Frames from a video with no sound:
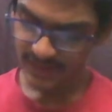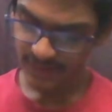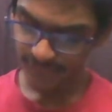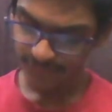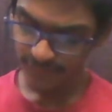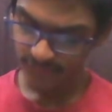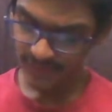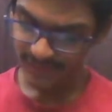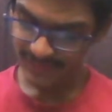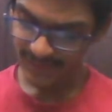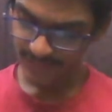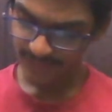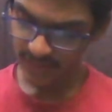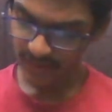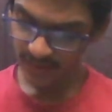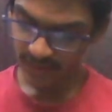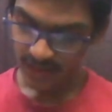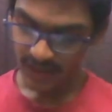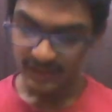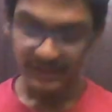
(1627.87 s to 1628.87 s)
the first
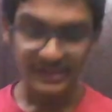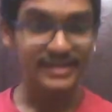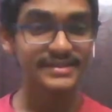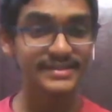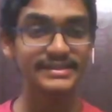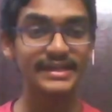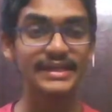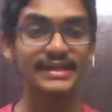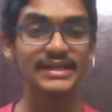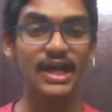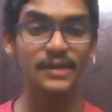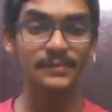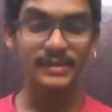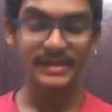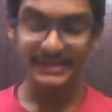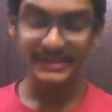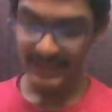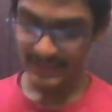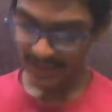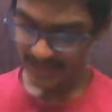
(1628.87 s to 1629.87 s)
level, then state
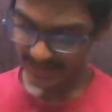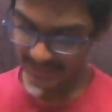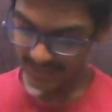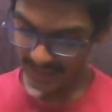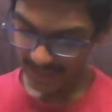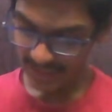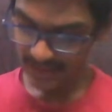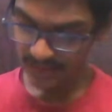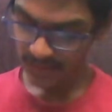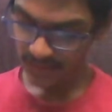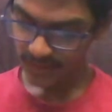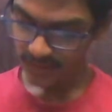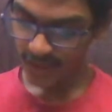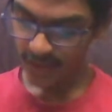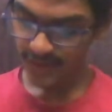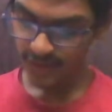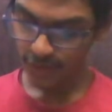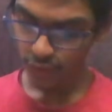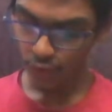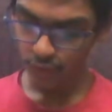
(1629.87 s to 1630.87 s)
government is at the second,
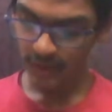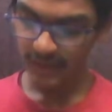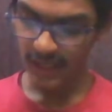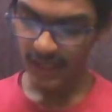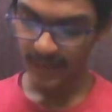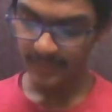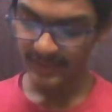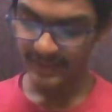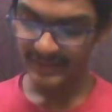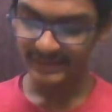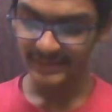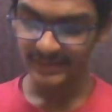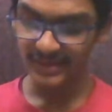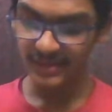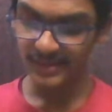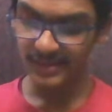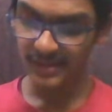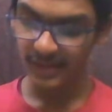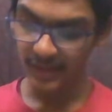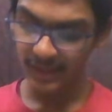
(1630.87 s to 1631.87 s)
then local government is at
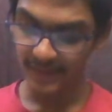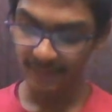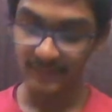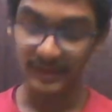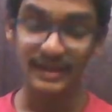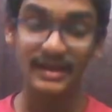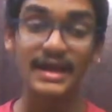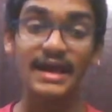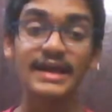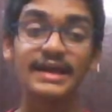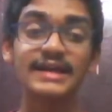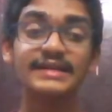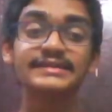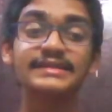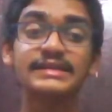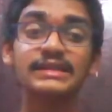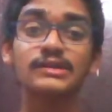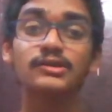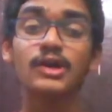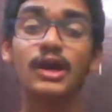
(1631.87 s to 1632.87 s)
the third level, and
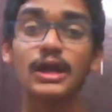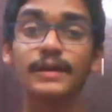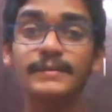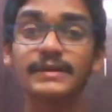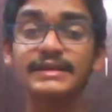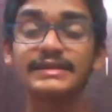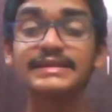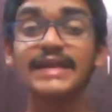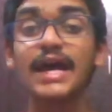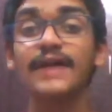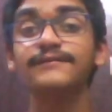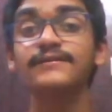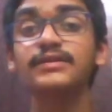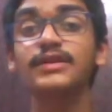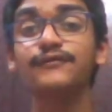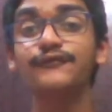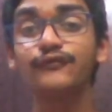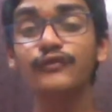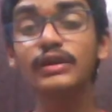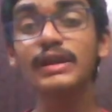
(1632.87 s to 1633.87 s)
central government is having
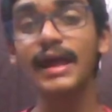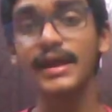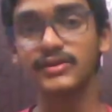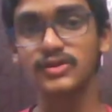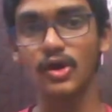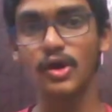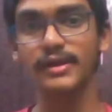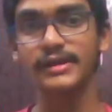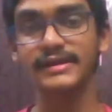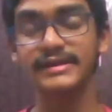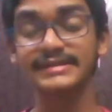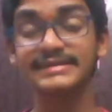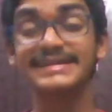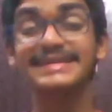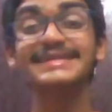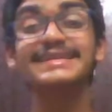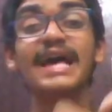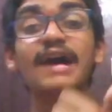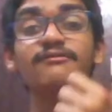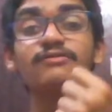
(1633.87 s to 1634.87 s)
the full authorities,
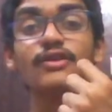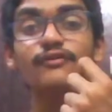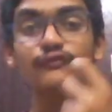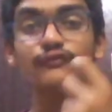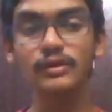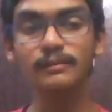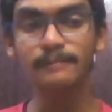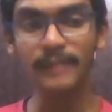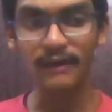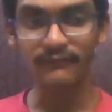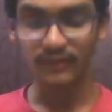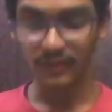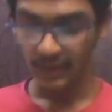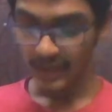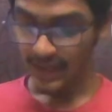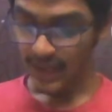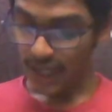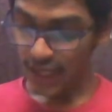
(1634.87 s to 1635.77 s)
it is having the full power.